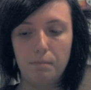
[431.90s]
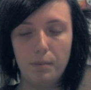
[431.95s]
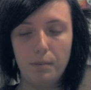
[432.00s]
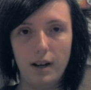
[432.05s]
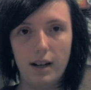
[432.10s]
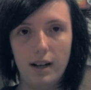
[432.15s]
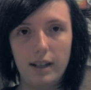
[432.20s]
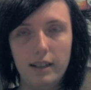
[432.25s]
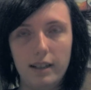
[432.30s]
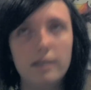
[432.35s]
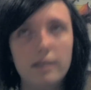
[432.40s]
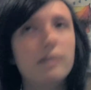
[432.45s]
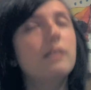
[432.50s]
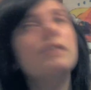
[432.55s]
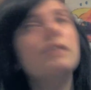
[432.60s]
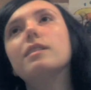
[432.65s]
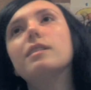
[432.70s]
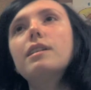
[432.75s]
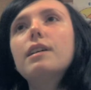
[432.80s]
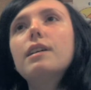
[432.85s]
But
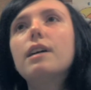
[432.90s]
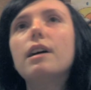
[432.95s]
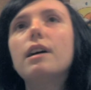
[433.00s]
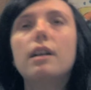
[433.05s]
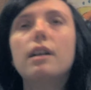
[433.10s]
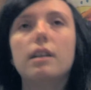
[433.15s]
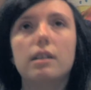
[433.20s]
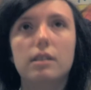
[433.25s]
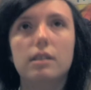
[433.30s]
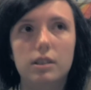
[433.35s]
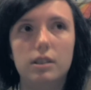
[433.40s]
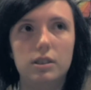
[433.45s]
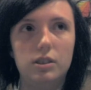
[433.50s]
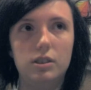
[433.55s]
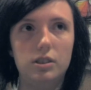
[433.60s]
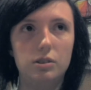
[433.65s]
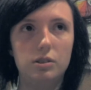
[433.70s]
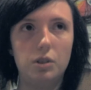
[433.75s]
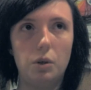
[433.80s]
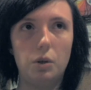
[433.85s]

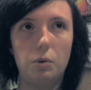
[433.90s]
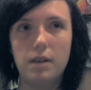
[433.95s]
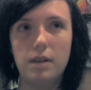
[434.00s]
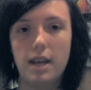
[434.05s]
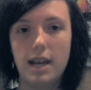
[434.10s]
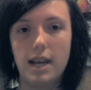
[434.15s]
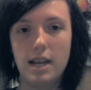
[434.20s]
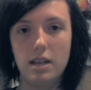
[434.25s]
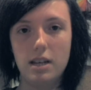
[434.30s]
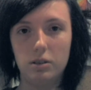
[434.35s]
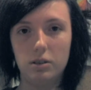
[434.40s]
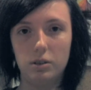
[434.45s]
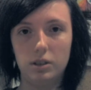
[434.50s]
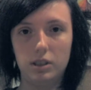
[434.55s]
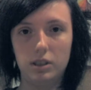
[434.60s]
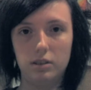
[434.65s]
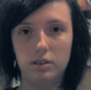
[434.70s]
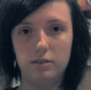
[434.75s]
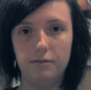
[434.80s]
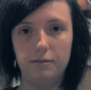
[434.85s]
don't hate
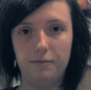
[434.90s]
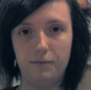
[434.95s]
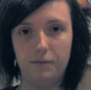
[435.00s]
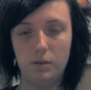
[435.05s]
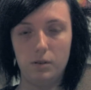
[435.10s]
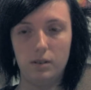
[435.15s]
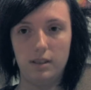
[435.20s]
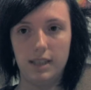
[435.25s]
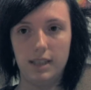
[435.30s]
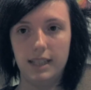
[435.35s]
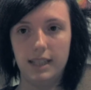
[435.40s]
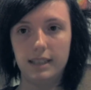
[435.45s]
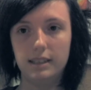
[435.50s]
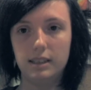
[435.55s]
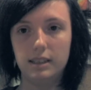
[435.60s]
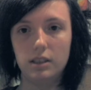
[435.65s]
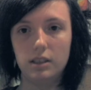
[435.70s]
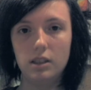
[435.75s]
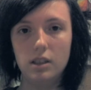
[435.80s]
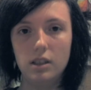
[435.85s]
yourself for
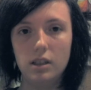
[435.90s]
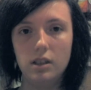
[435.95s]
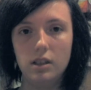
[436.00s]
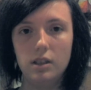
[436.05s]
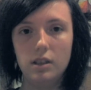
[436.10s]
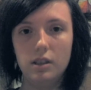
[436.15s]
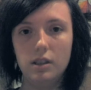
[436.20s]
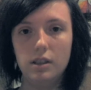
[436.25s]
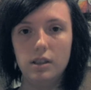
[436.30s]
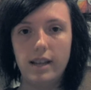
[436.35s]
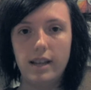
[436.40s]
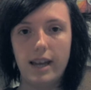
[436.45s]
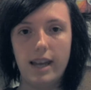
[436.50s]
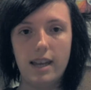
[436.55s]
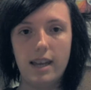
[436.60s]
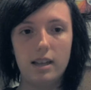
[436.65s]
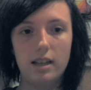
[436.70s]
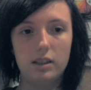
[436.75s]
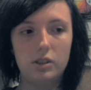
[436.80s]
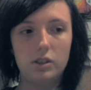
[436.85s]
it.
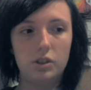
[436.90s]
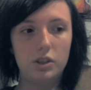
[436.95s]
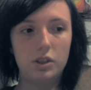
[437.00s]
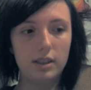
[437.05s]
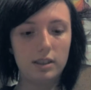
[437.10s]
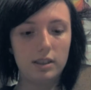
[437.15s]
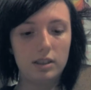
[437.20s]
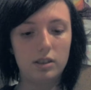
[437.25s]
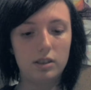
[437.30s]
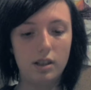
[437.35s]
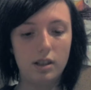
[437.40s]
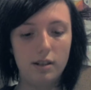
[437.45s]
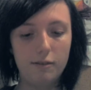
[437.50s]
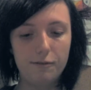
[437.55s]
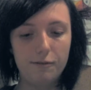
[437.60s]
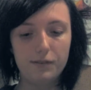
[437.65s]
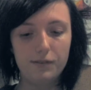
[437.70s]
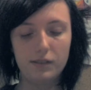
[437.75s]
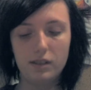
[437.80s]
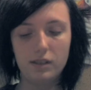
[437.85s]
Just
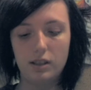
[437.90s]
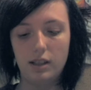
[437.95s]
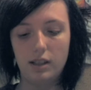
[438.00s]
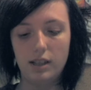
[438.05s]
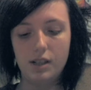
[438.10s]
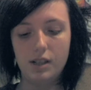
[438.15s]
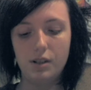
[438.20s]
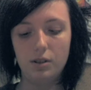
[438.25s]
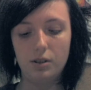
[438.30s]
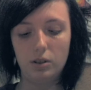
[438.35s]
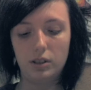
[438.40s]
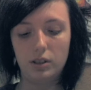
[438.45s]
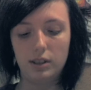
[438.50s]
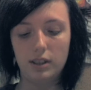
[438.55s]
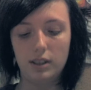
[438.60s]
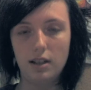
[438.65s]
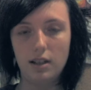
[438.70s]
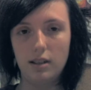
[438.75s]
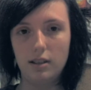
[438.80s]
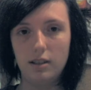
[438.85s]
love on
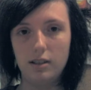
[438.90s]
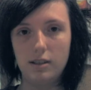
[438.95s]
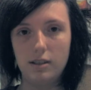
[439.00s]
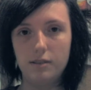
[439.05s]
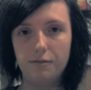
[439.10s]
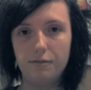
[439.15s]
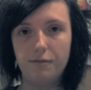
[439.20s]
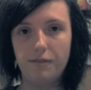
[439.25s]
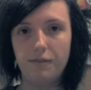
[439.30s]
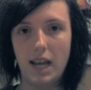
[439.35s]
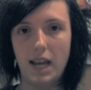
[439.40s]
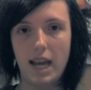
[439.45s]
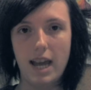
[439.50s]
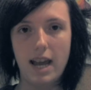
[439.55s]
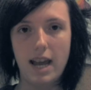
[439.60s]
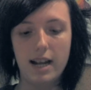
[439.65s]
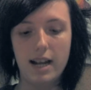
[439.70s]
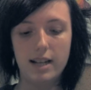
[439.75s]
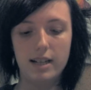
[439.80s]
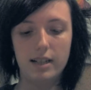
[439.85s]
yourself,
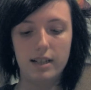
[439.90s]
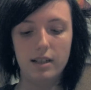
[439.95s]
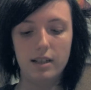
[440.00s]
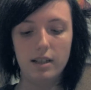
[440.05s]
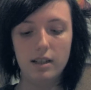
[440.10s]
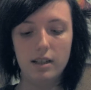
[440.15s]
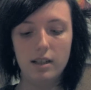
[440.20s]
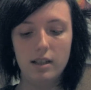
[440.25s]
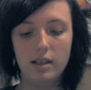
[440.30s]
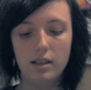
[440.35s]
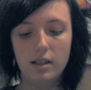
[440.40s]
and